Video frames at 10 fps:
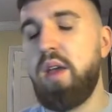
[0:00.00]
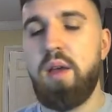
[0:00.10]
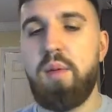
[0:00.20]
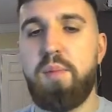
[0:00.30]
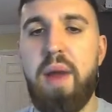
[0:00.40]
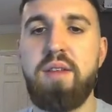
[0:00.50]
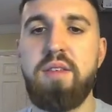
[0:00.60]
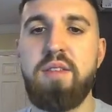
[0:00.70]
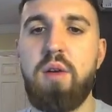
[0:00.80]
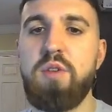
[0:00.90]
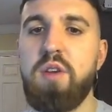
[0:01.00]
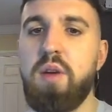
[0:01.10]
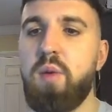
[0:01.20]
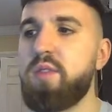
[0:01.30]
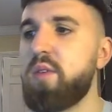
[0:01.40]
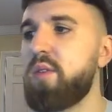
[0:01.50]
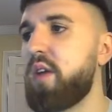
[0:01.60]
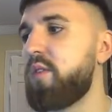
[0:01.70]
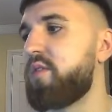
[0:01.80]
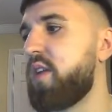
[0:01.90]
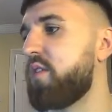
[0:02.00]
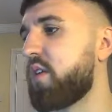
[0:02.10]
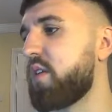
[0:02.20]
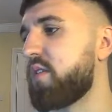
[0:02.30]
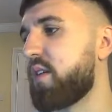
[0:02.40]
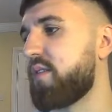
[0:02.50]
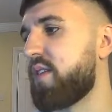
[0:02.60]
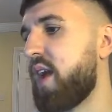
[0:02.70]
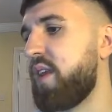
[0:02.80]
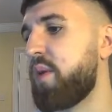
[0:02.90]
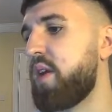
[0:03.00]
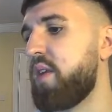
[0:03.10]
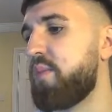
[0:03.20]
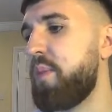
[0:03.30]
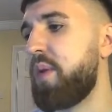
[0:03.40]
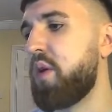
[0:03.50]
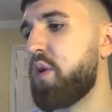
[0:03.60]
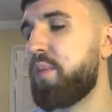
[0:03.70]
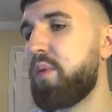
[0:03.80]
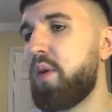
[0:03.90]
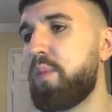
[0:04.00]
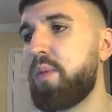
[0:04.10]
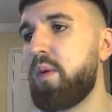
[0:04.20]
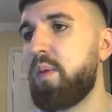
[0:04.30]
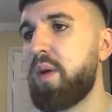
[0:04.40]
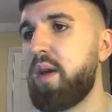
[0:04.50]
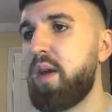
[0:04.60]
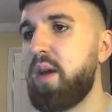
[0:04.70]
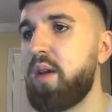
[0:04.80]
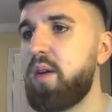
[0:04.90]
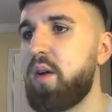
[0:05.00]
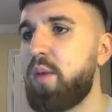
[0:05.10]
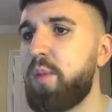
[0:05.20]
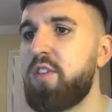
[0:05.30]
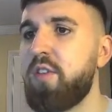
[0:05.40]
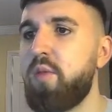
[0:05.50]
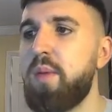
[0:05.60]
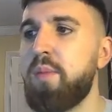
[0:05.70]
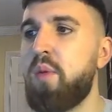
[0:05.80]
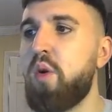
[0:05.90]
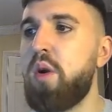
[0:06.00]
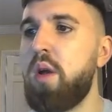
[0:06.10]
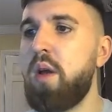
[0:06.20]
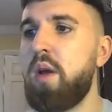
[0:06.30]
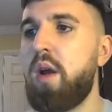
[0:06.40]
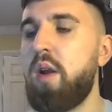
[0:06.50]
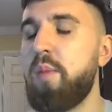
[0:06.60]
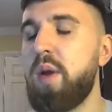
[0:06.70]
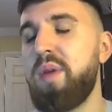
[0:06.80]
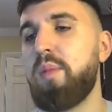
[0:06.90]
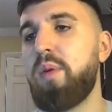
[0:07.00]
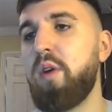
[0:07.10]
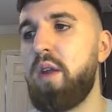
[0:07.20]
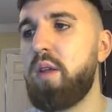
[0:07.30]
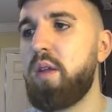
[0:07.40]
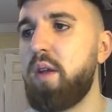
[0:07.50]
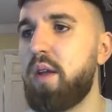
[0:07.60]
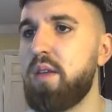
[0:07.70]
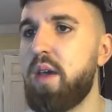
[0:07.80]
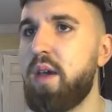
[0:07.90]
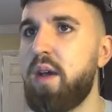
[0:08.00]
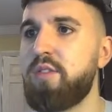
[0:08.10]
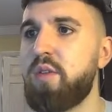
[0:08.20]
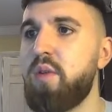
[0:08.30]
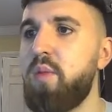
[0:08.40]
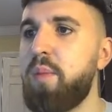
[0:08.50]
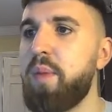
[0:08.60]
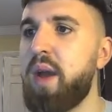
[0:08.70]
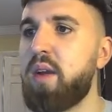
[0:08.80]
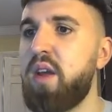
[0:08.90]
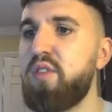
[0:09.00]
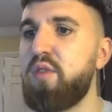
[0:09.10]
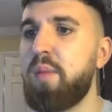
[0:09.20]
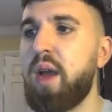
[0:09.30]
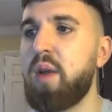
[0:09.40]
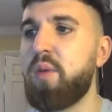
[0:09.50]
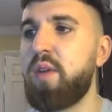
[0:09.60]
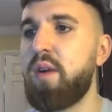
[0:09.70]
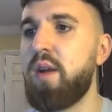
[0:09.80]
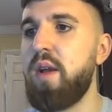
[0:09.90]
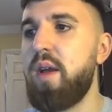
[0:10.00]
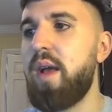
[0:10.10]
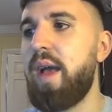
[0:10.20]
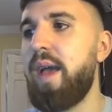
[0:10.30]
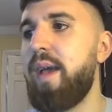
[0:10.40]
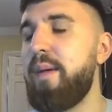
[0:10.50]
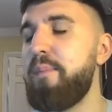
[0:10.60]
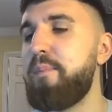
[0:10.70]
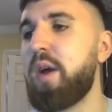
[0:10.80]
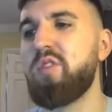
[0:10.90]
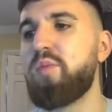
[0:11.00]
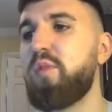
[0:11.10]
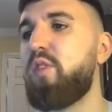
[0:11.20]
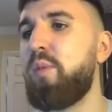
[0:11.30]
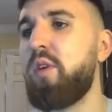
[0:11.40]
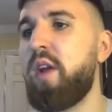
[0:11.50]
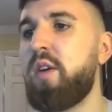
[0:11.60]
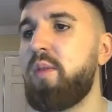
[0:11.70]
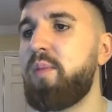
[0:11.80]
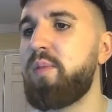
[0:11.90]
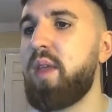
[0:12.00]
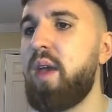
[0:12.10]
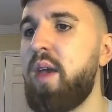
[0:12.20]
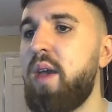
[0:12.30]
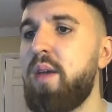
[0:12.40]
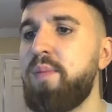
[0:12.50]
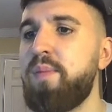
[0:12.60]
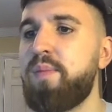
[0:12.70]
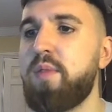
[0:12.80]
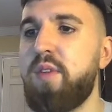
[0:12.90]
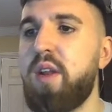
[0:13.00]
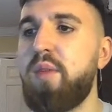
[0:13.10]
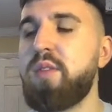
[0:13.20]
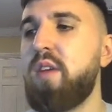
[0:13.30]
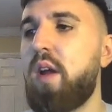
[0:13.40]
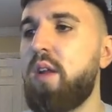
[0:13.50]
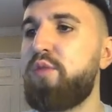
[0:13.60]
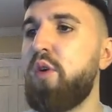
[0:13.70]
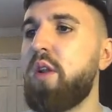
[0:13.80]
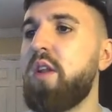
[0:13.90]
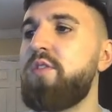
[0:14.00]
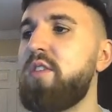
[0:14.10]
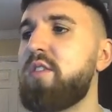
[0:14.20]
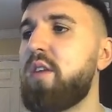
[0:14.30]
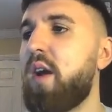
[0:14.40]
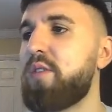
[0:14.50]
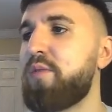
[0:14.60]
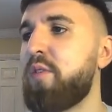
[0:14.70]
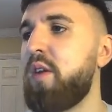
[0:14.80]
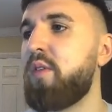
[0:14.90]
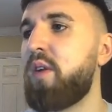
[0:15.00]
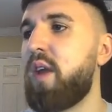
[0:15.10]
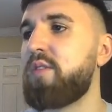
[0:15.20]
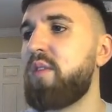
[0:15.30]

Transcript: Barnes is out, as I was saying, so Castagna might be going up the pitch a wee bit more, or he might be deployed as a right wing back or left wing back, whatever. I just prefer Moreno. Villa have been solid, 14 sheets in their last 5, or Leicester have